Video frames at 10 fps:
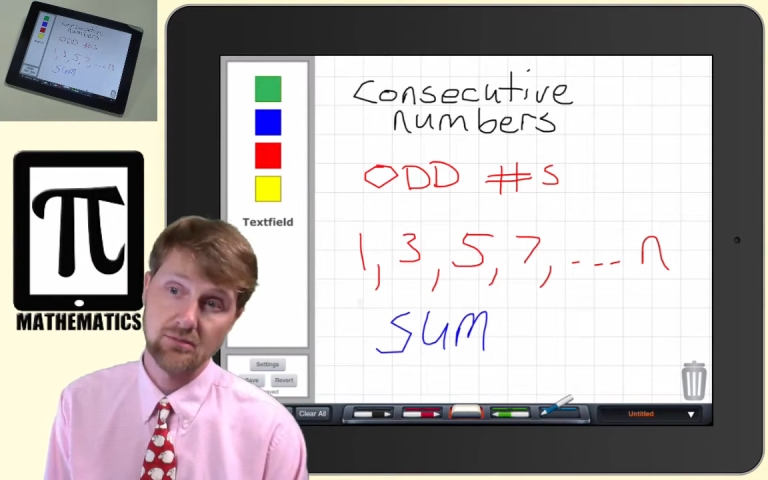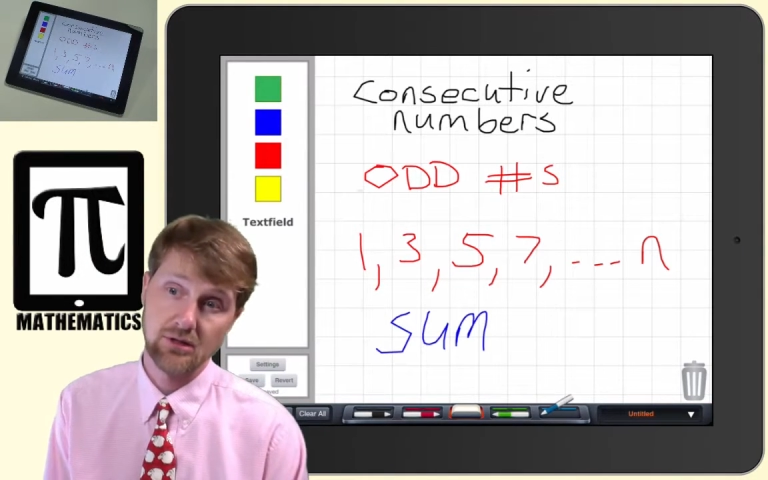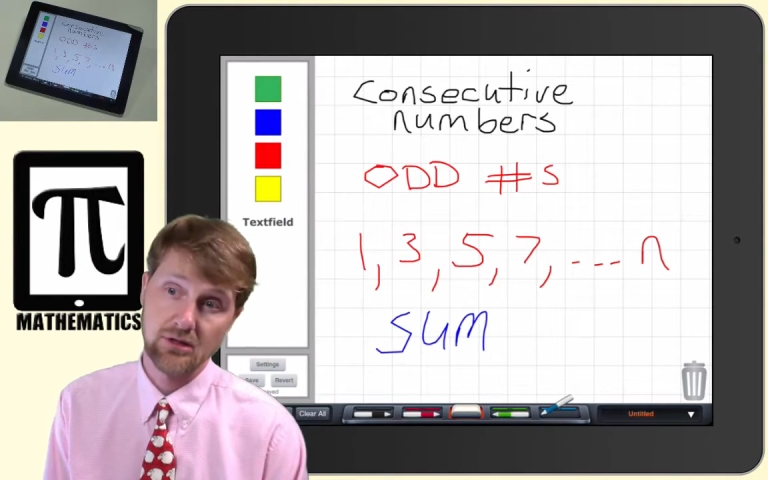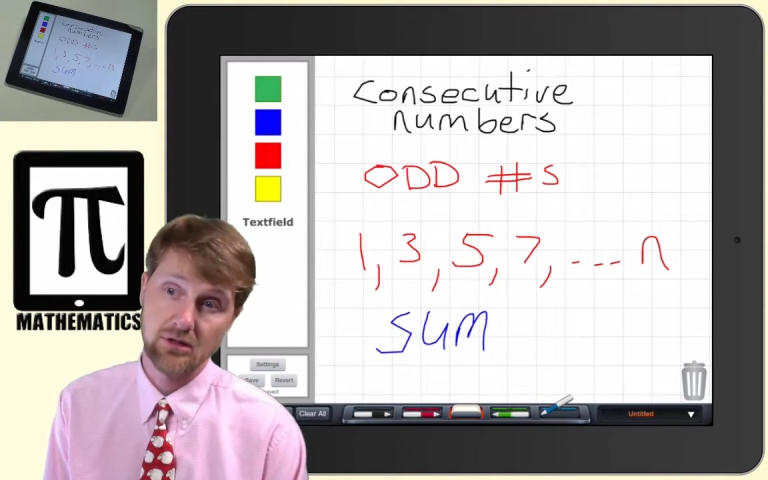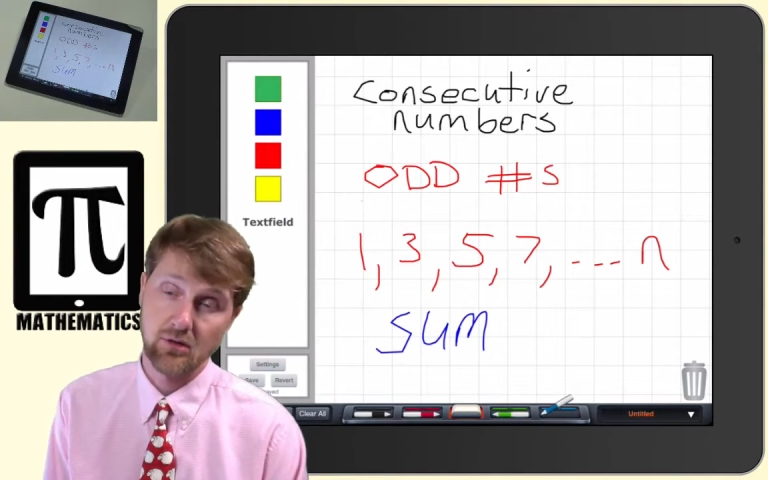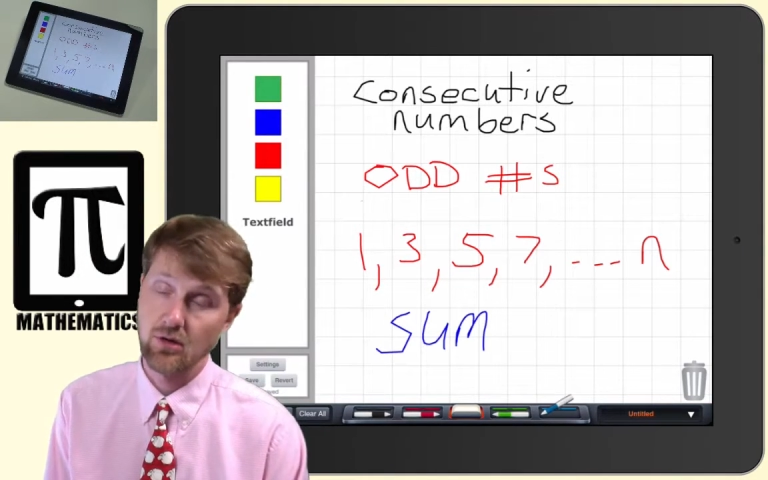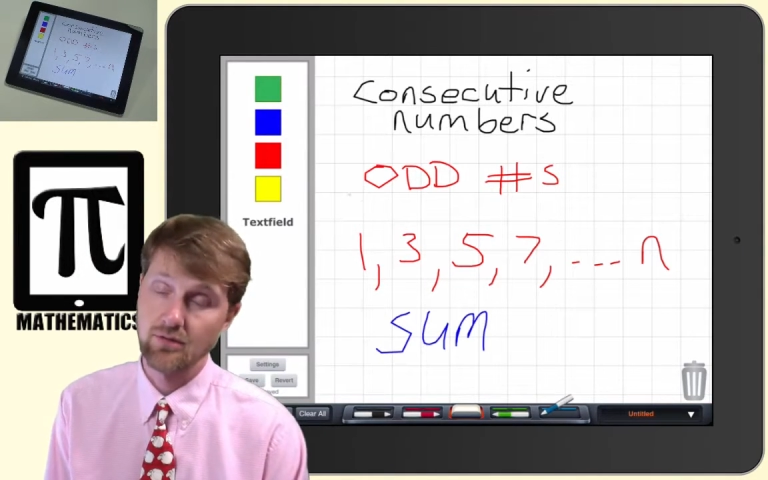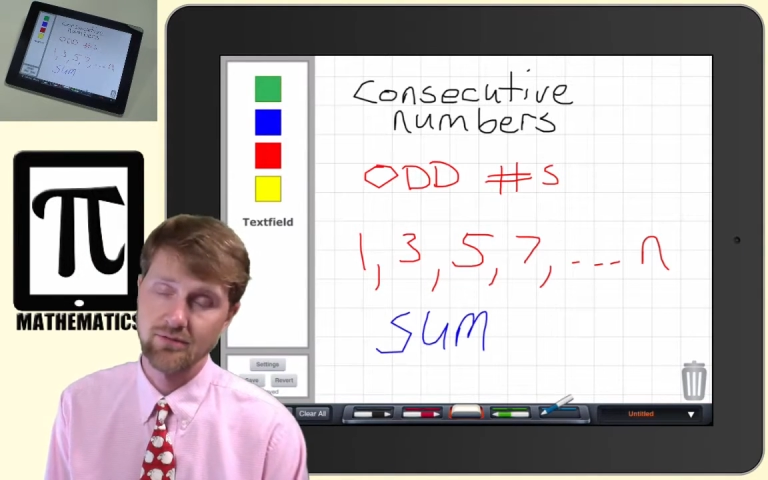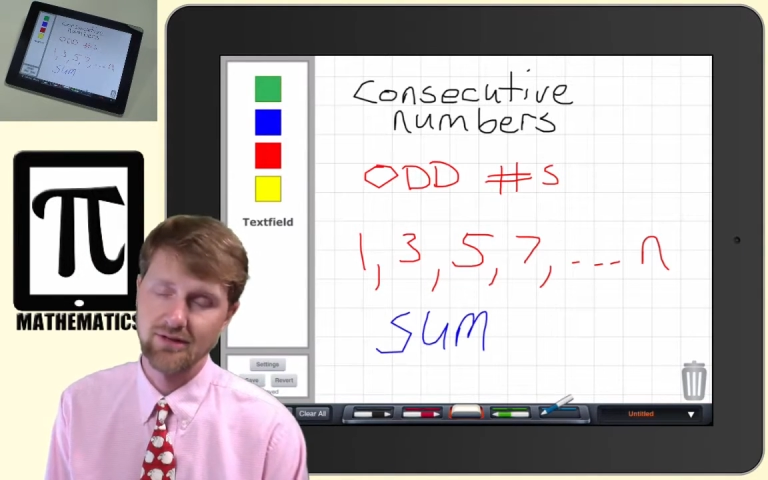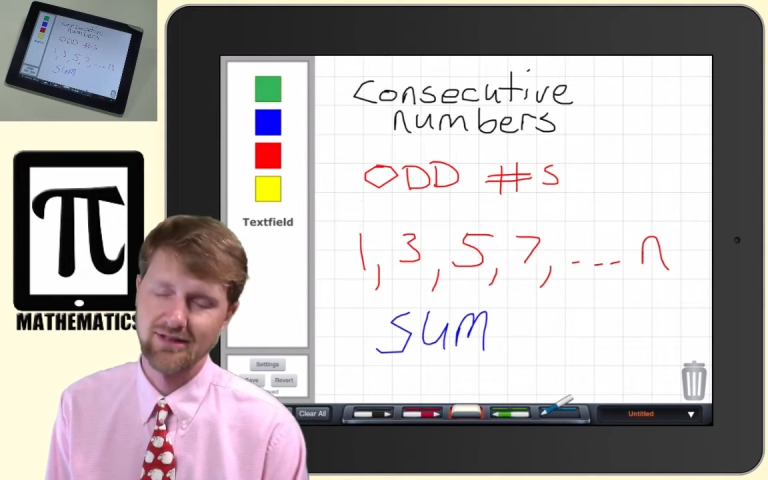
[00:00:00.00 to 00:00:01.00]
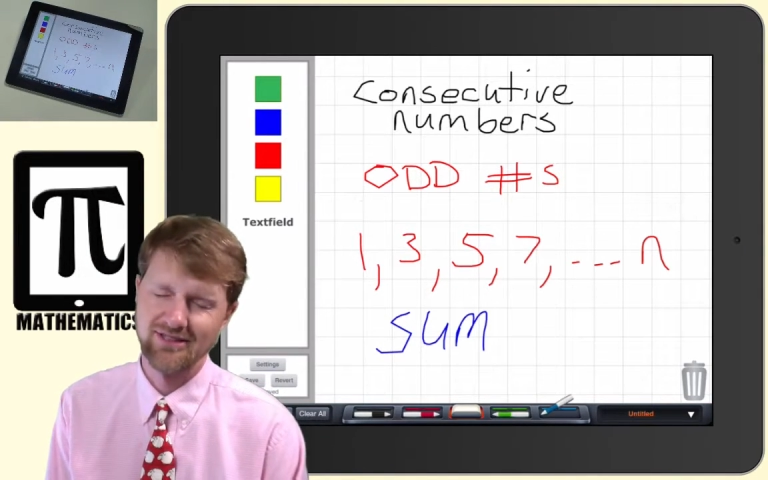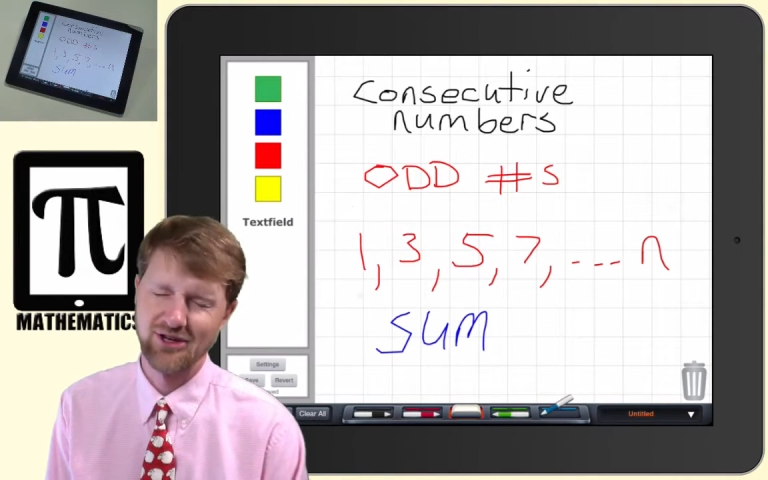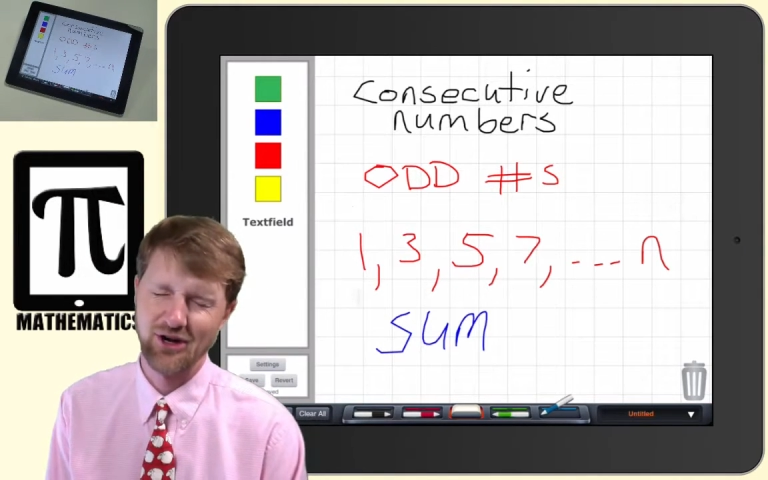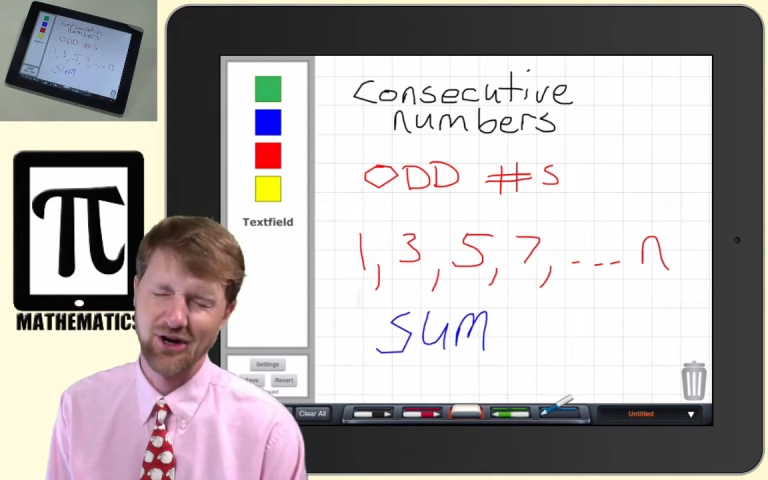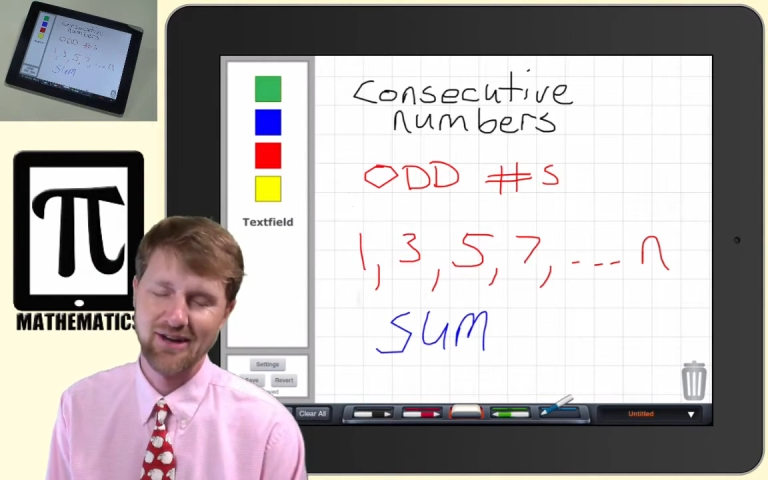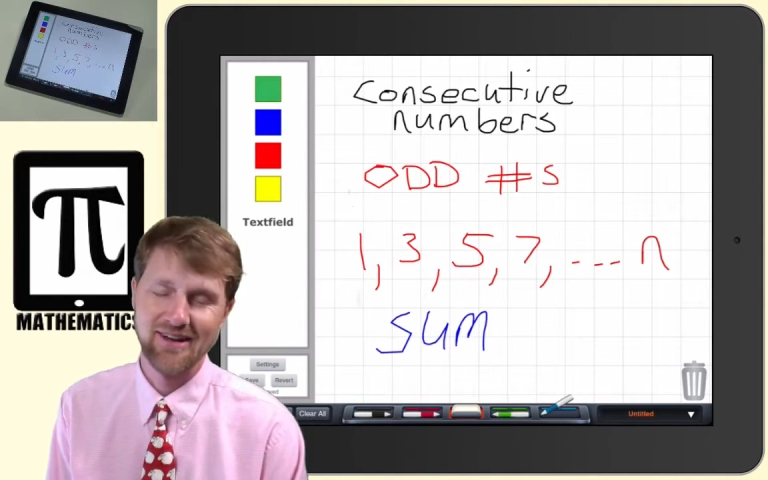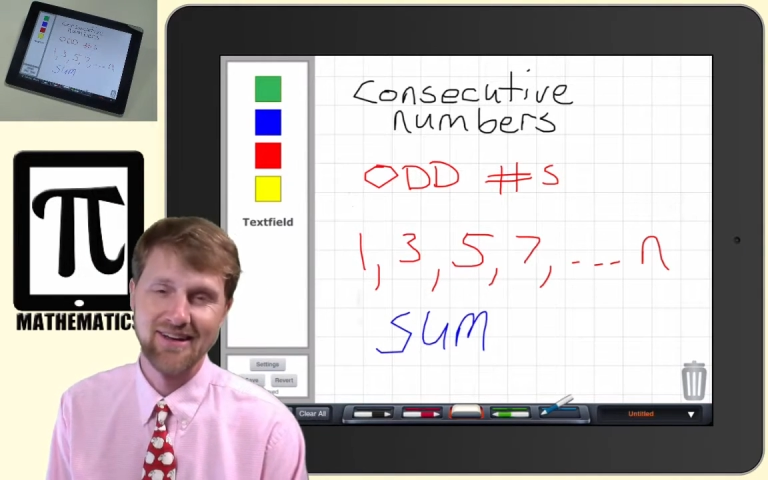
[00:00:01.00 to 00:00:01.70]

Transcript: 3 + 5 + 7